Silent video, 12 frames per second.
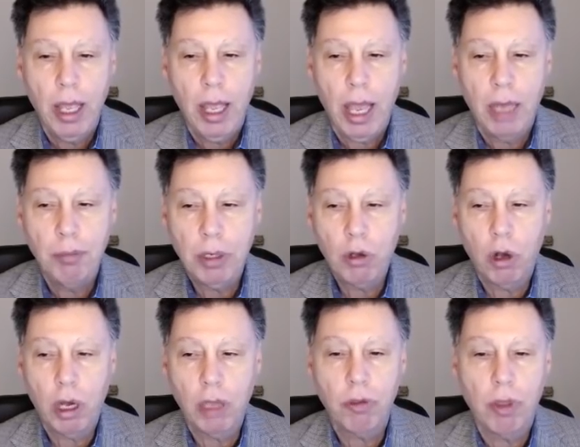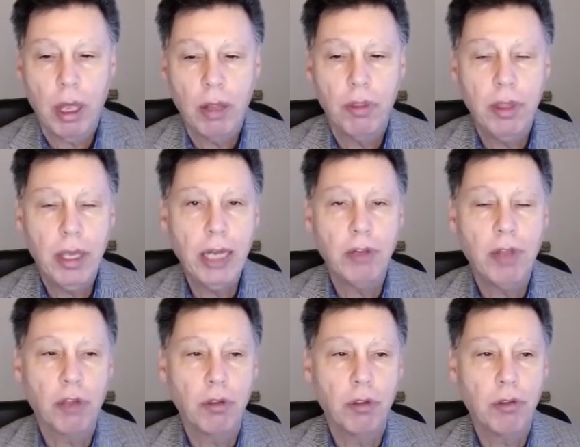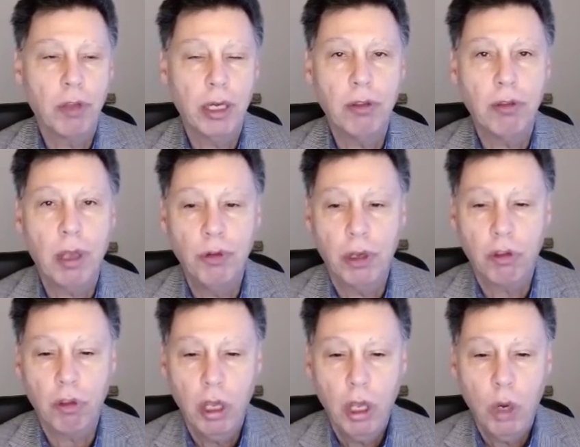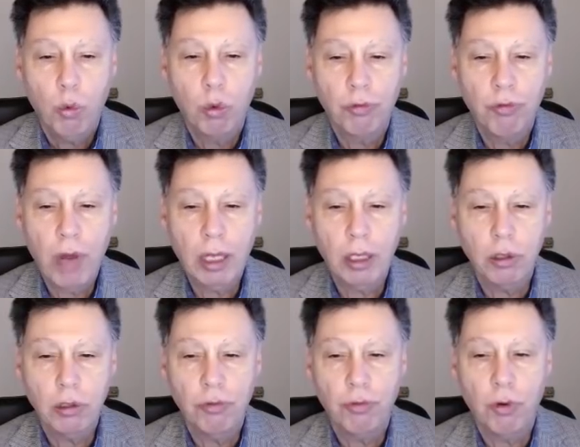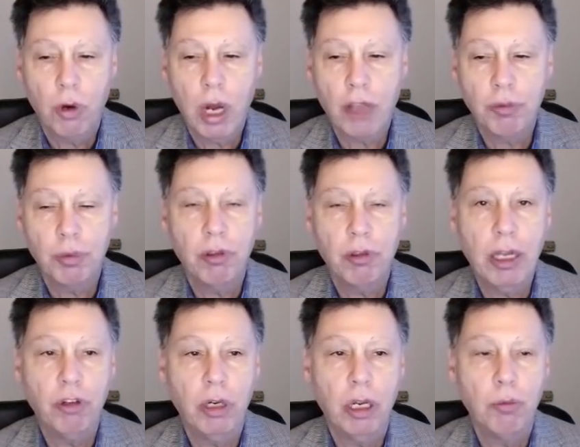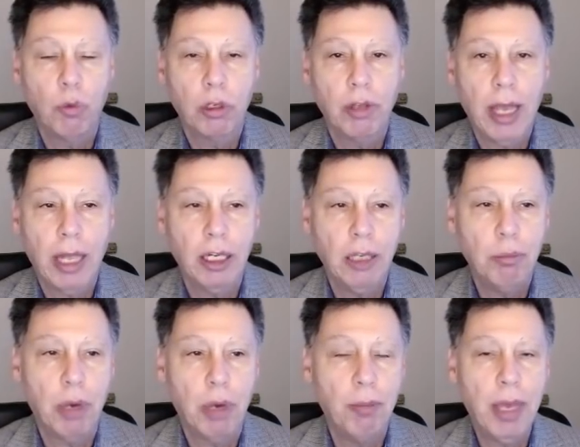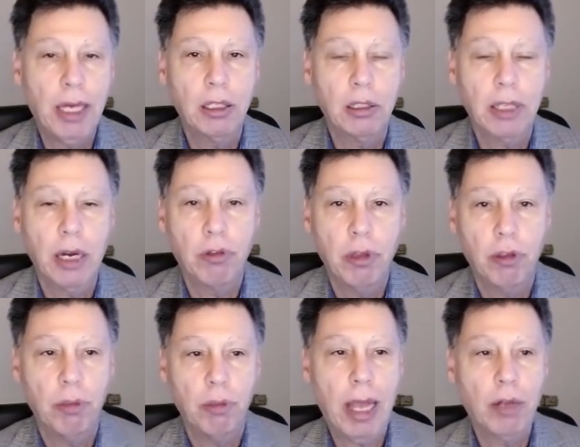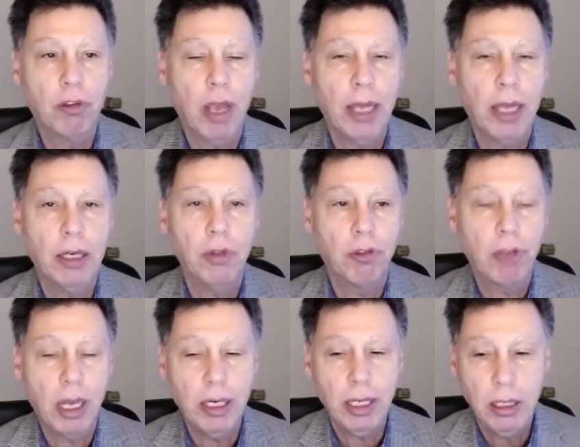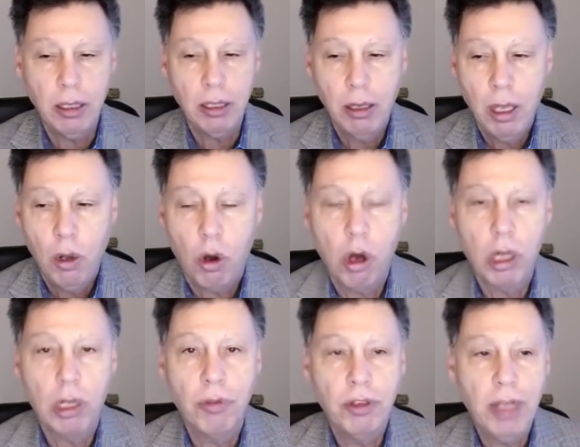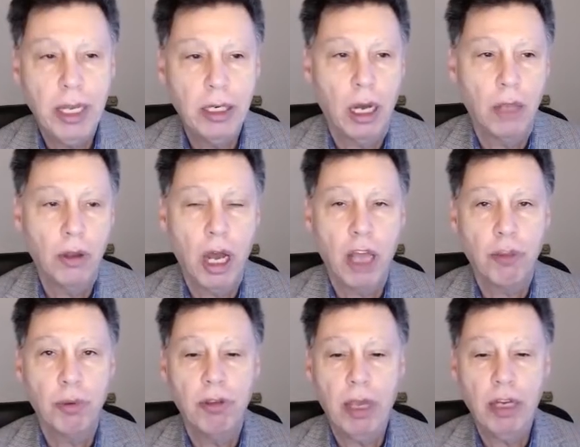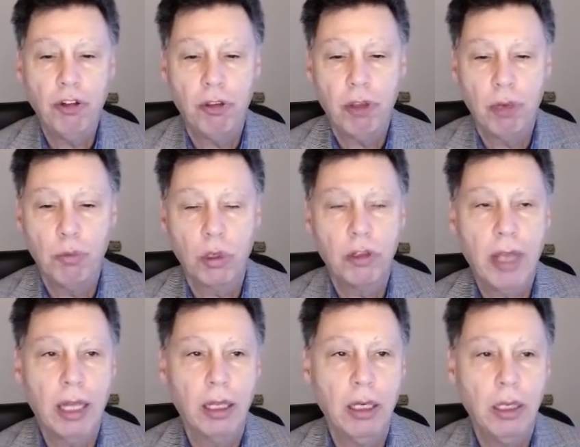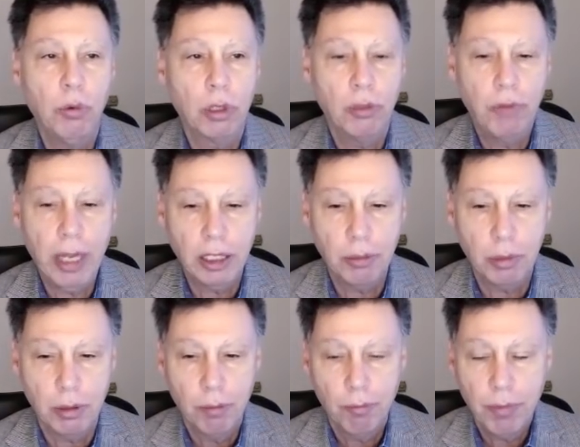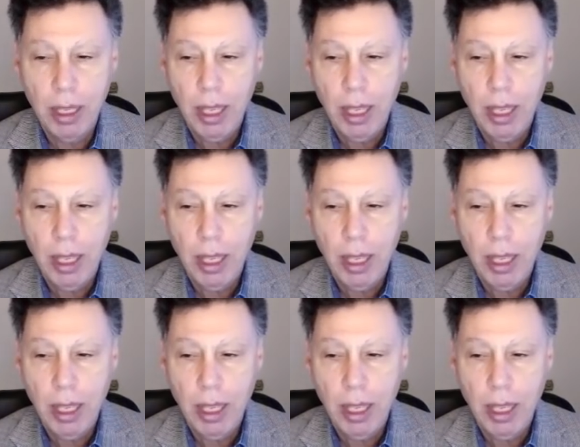And because the 8,000 study subjects were followed for hospitalization and mortality by the medical care system outside of the study, all of the data on their hospitalizations and mortality were available.